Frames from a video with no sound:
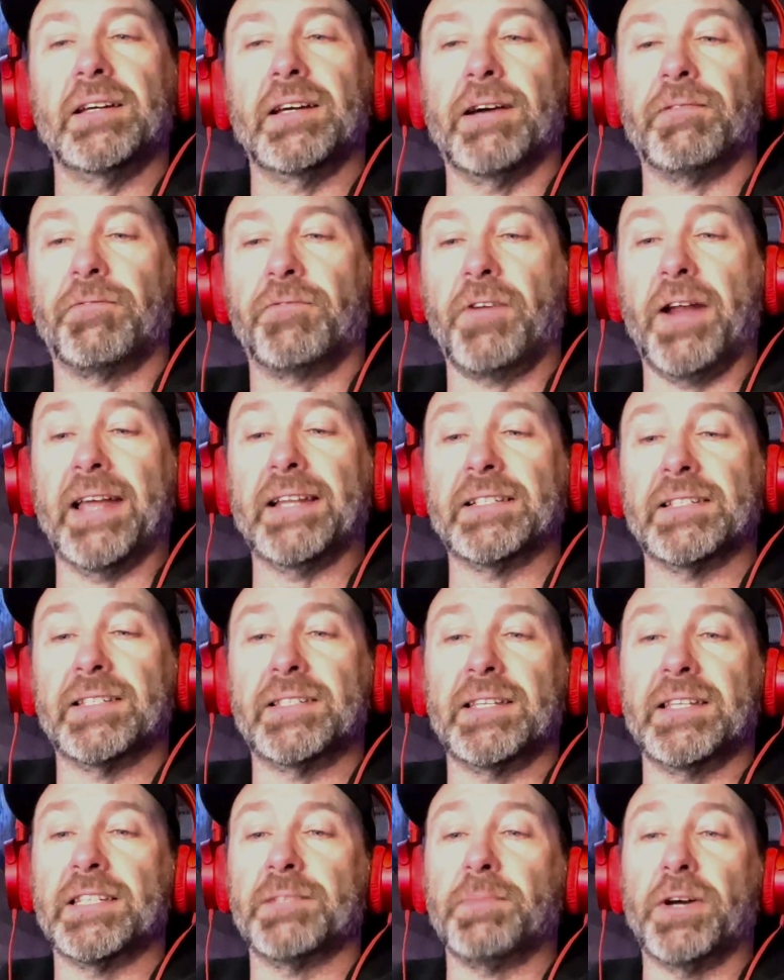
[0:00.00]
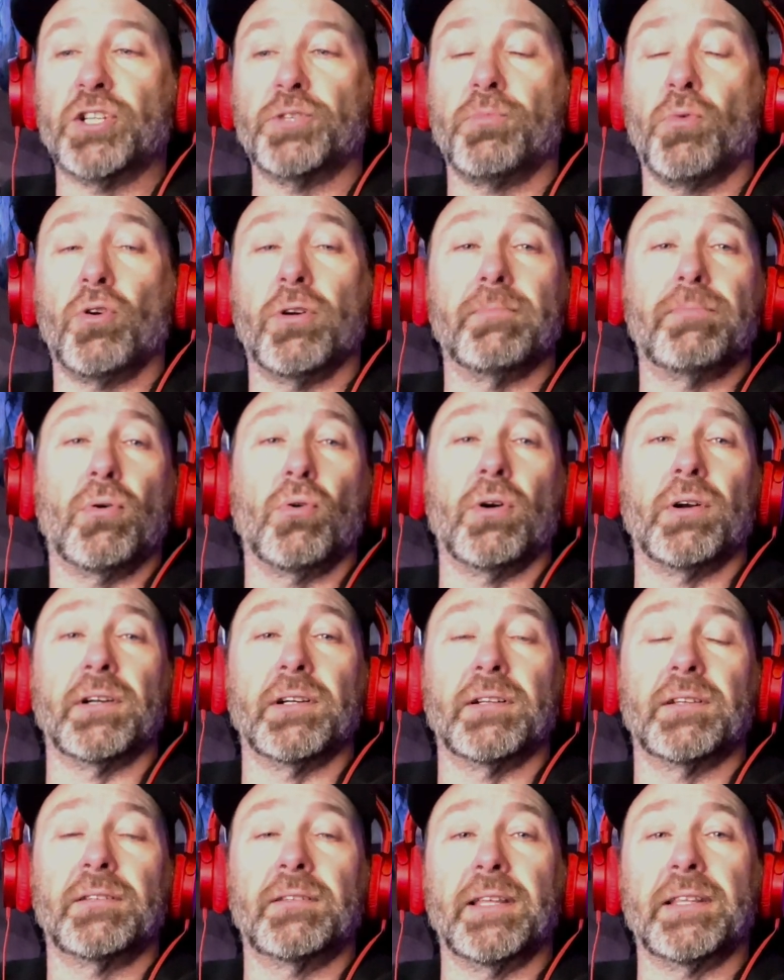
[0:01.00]
of friends is much more
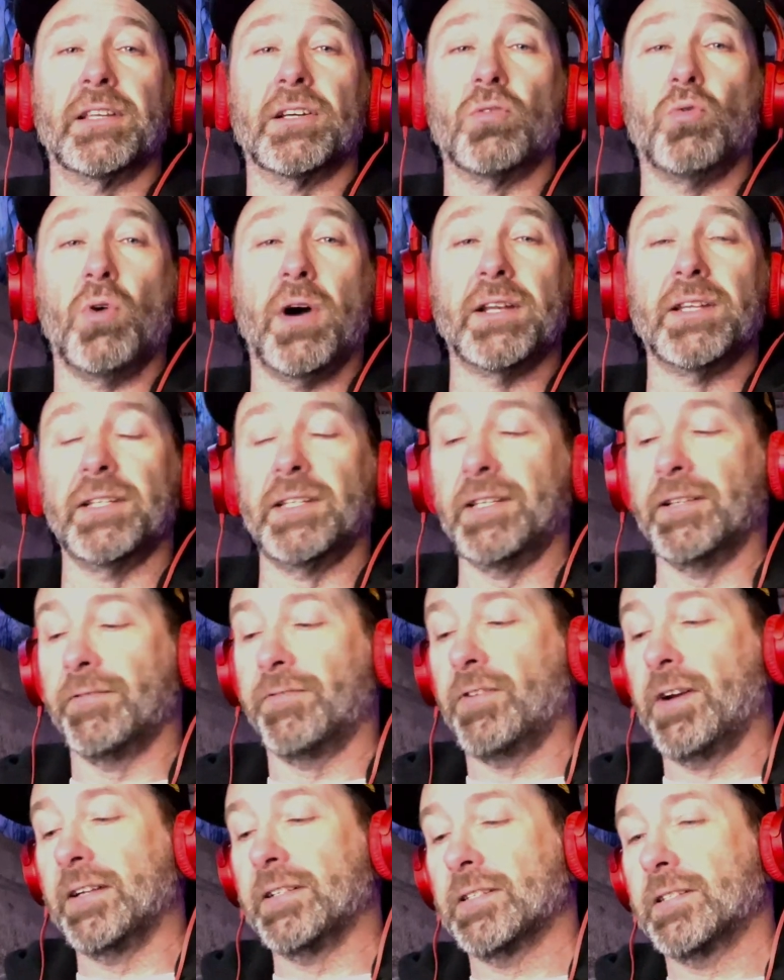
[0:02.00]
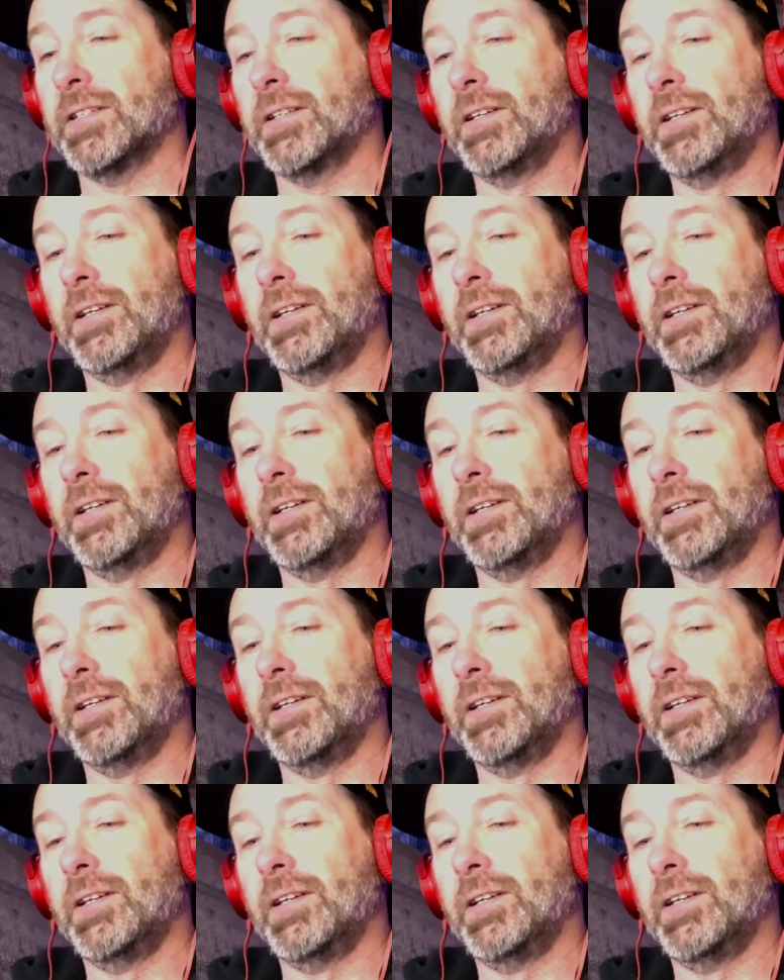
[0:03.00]
important than the quantity of friends.